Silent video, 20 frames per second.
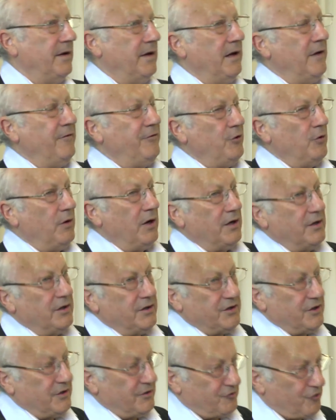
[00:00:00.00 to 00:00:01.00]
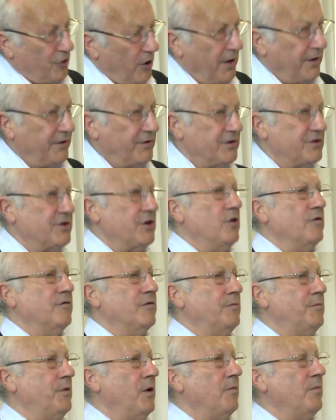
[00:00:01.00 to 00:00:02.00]
If you are trying to solve
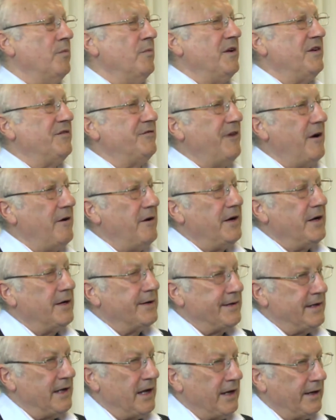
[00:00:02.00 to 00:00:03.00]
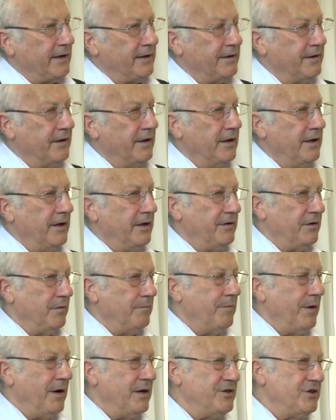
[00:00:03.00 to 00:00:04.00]
a problem, it's very unlikely
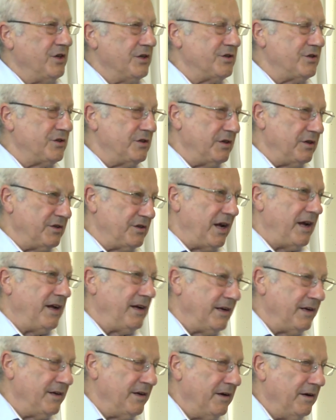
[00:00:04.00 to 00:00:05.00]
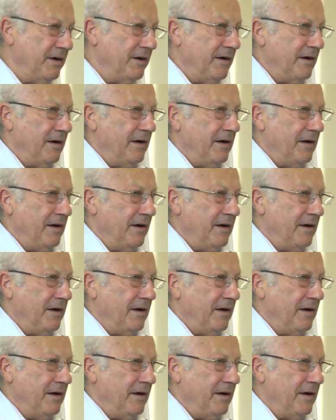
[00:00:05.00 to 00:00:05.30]
that by just collecting